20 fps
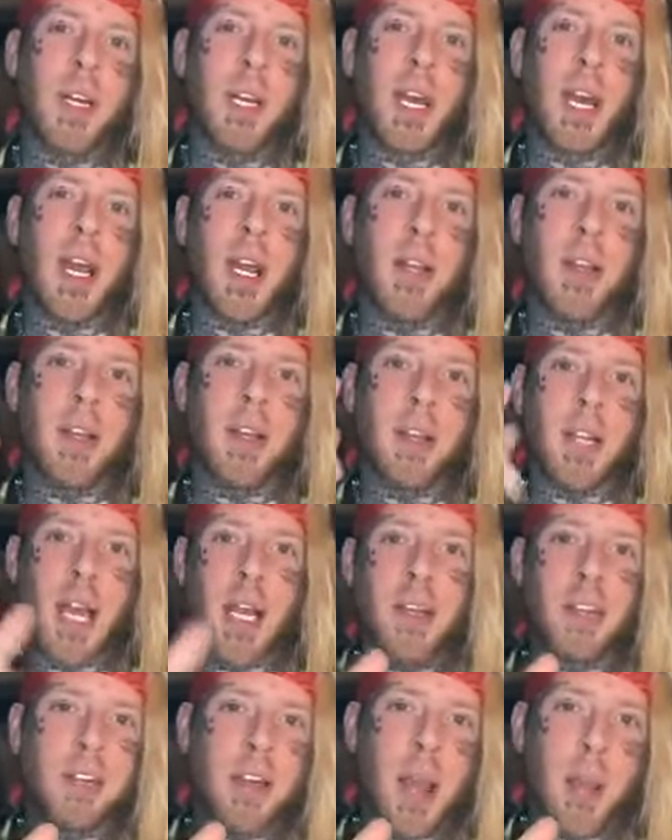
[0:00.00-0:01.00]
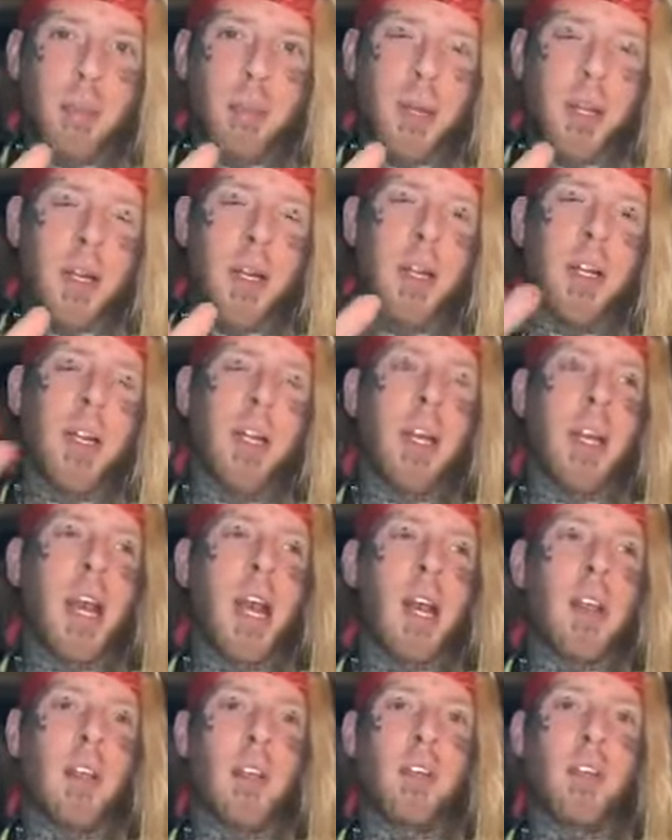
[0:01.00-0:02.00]
and Led Zeppelin
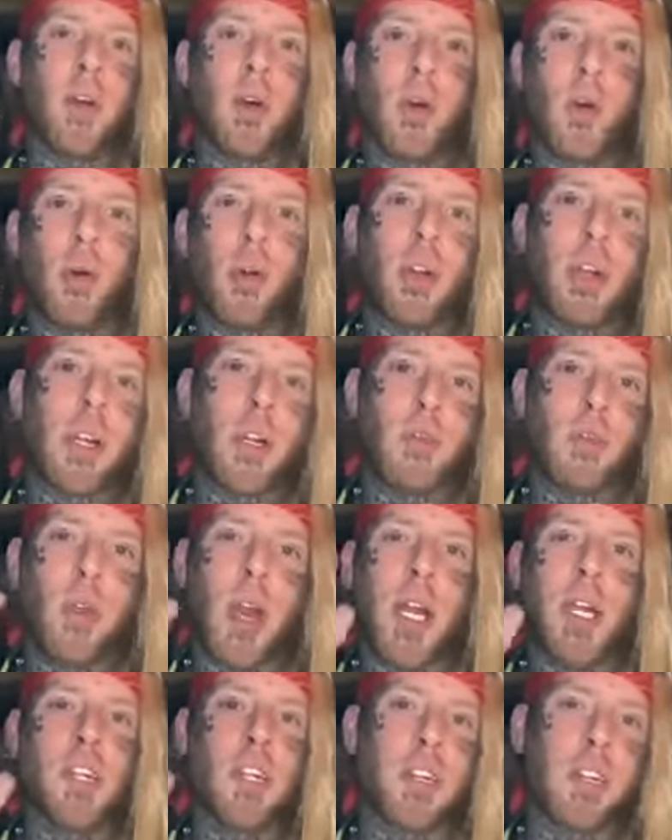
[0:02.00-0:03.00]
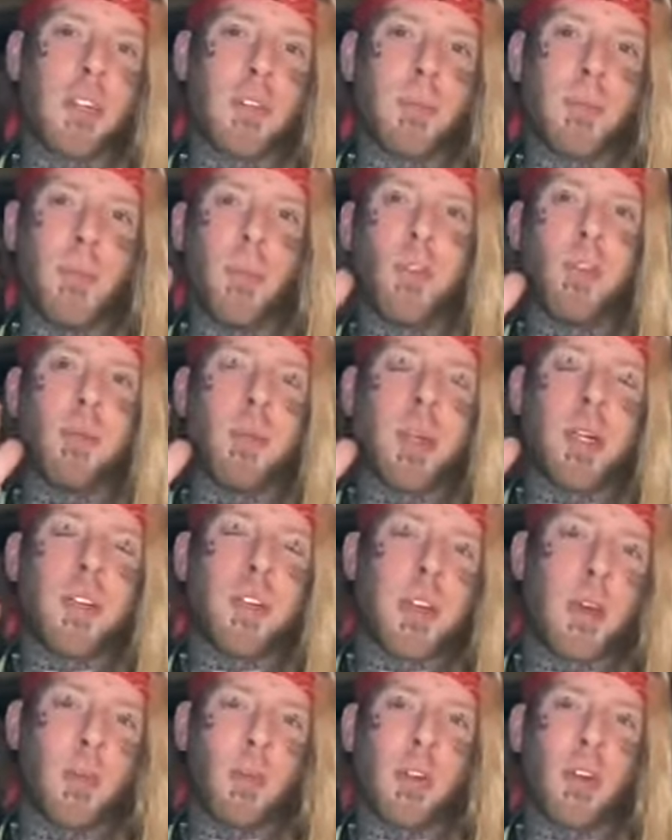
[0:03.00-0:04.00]
and the totally righteous movements
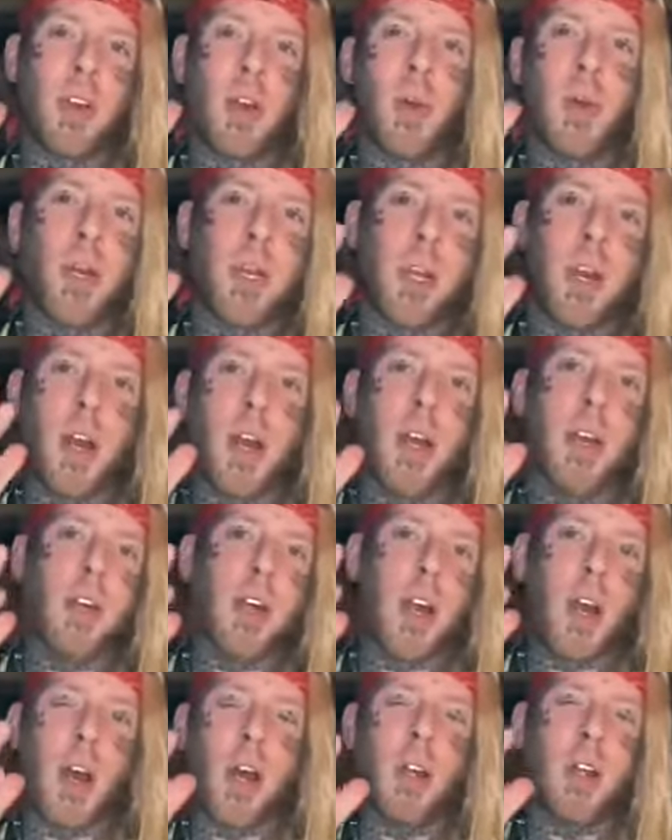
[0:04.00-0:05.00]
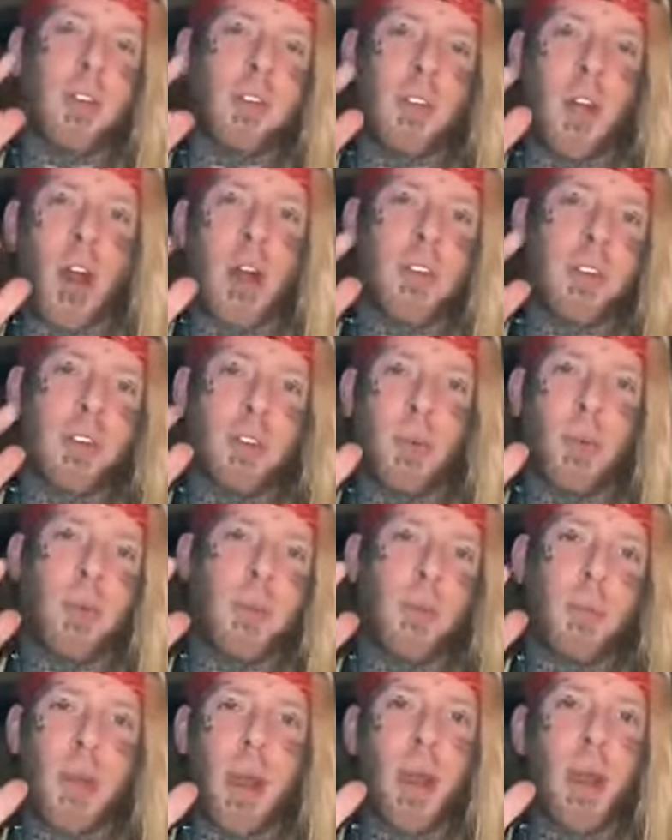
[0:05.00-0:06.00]
that were going on all across North
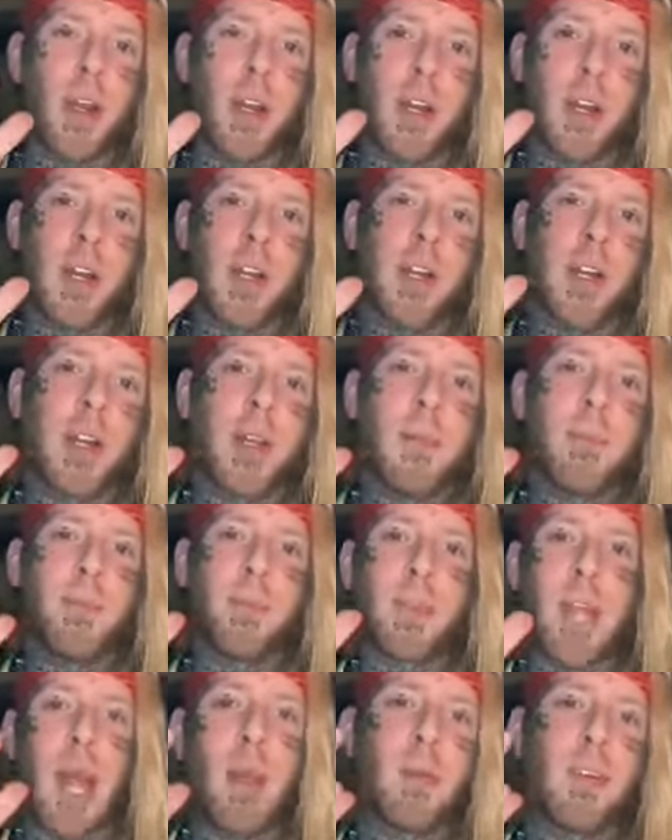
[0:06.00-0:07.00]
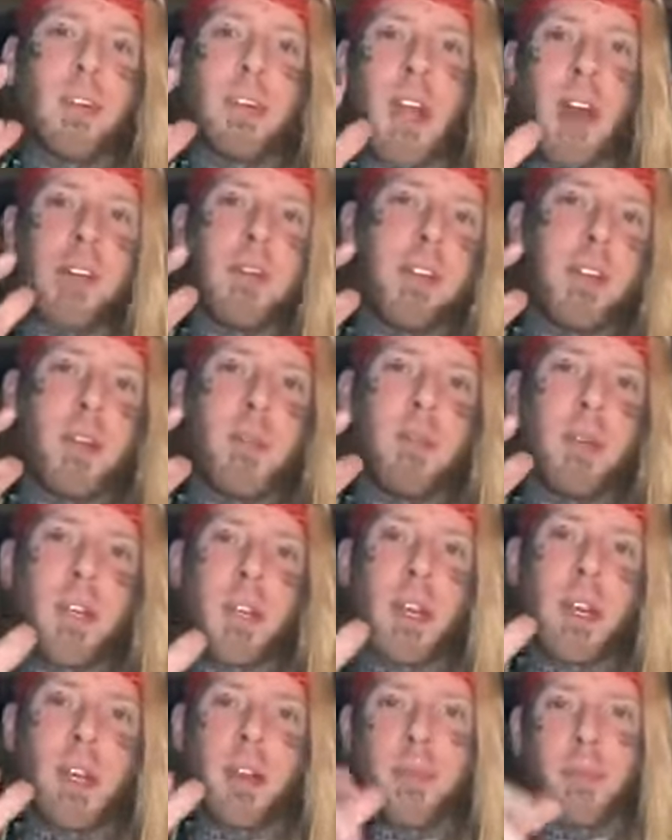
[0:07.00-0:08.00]
America, that would definitely
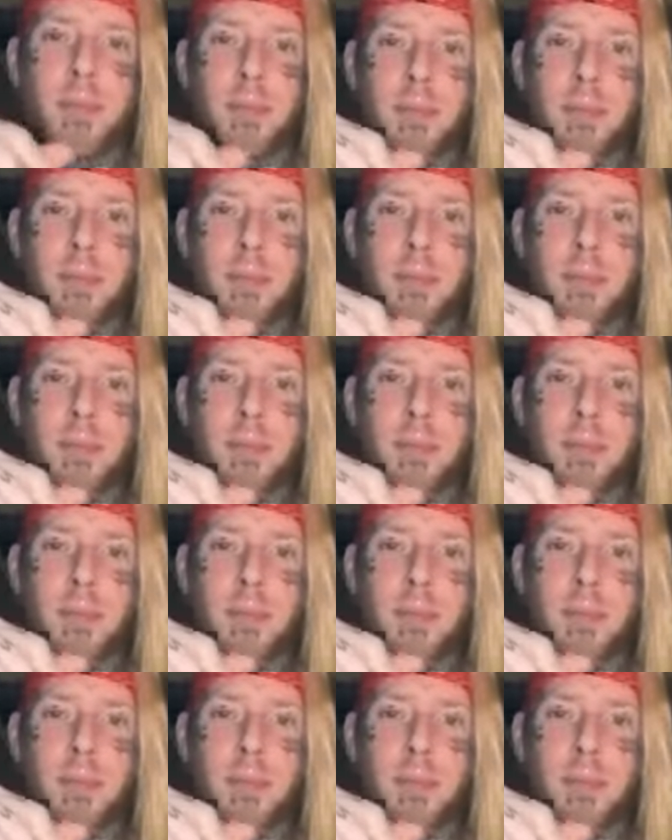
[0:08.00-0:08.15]
be it.